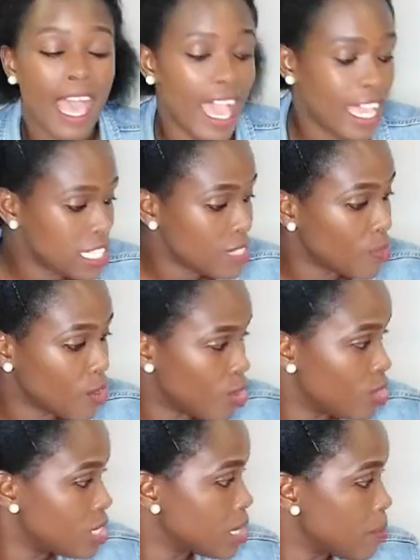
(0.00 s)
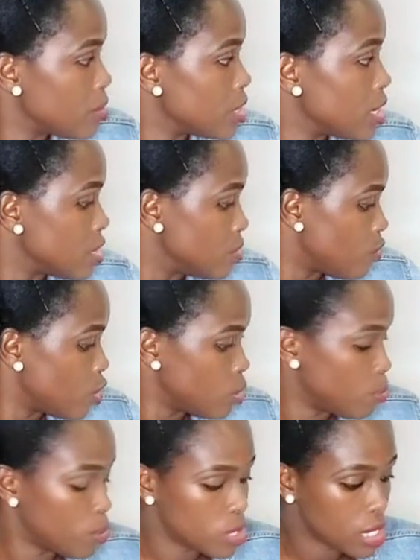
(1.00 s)
I just forgot something that is very
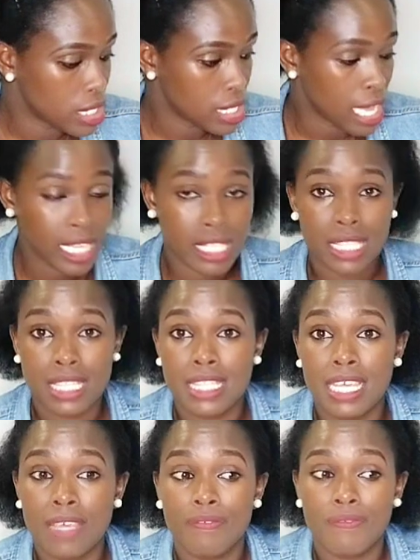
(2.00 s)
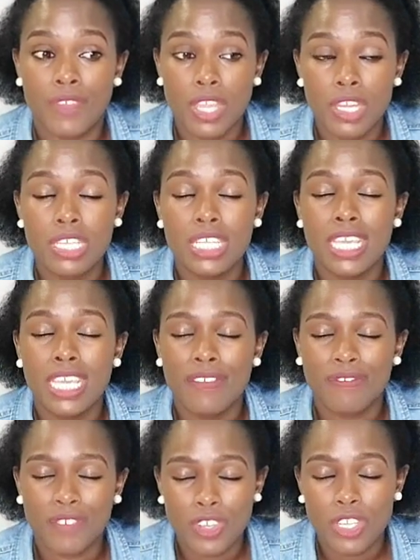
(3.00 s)
important, guys. The very,
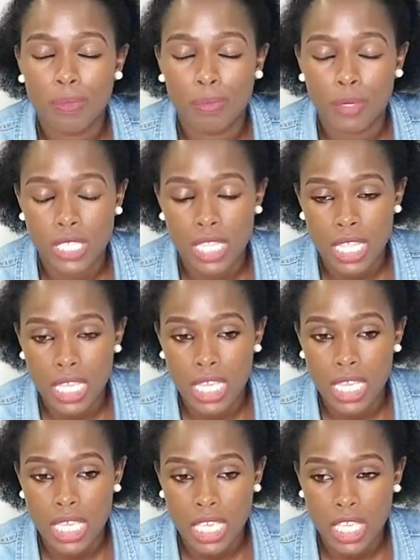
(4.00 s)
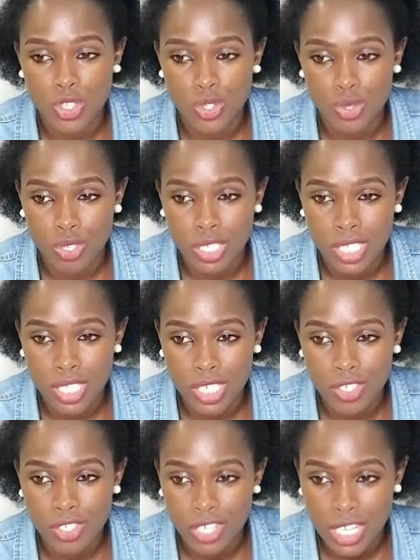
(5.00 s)
very important thing is your
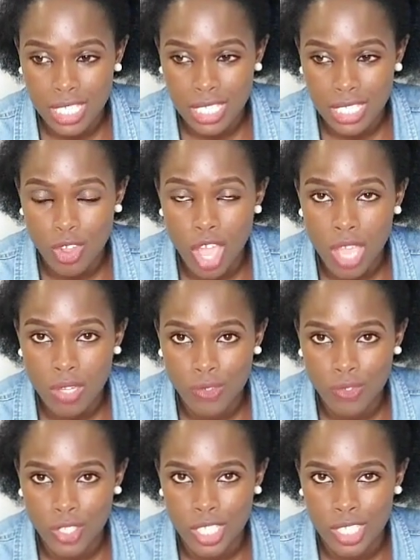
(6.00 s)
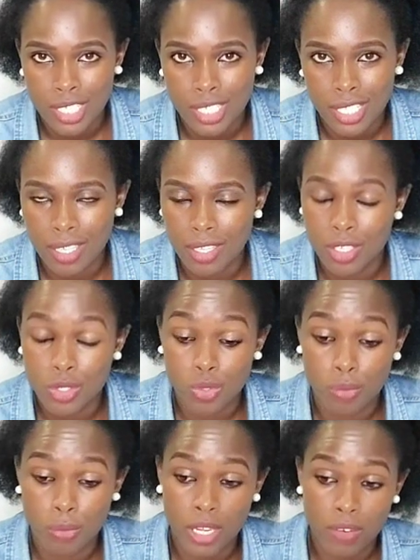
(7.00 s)
dress, your outfit. It
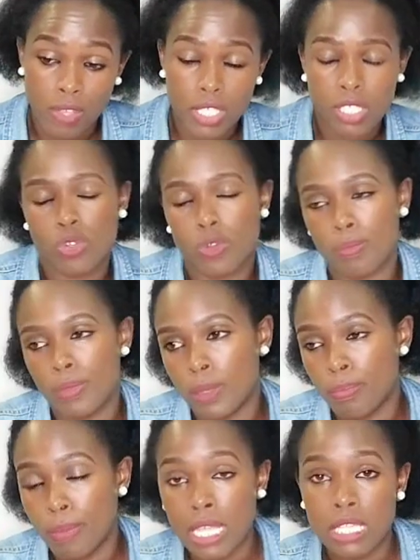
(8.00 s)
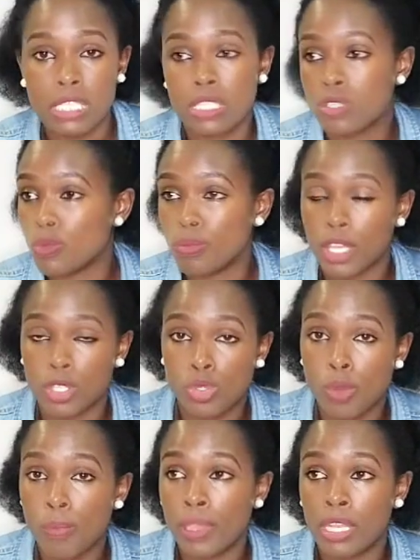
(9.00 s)
could be a dress, it could be pants, it could be a
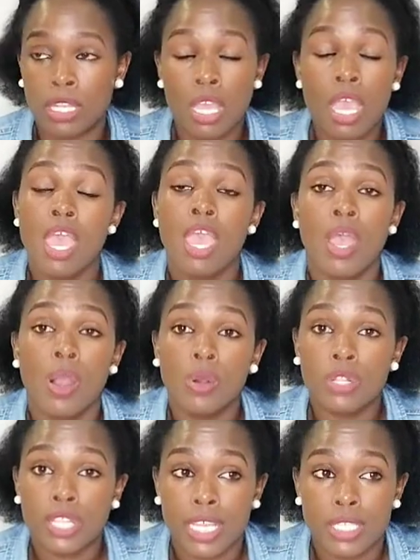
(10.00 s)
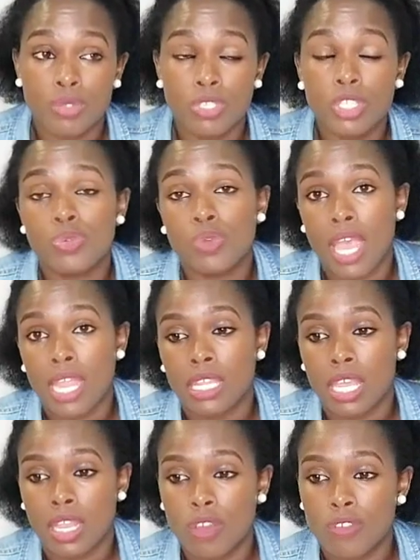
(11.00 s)
top, and all that. You need to
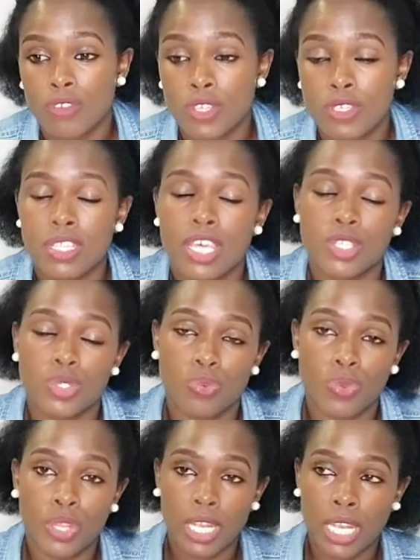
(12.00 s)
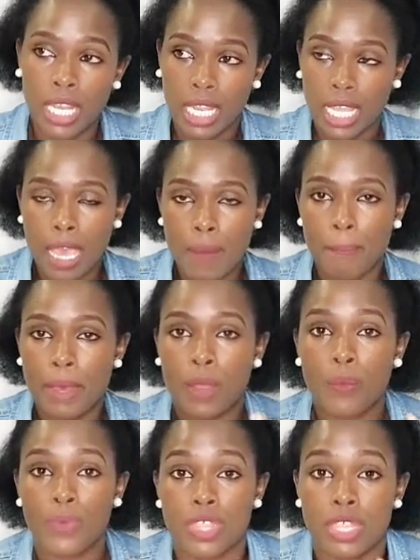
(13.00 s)
carry an outfit that you will come back
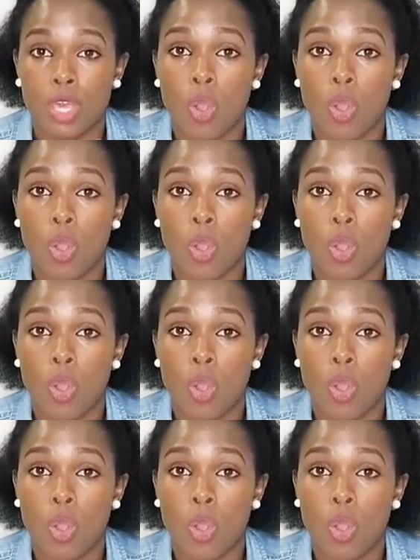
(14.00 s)
with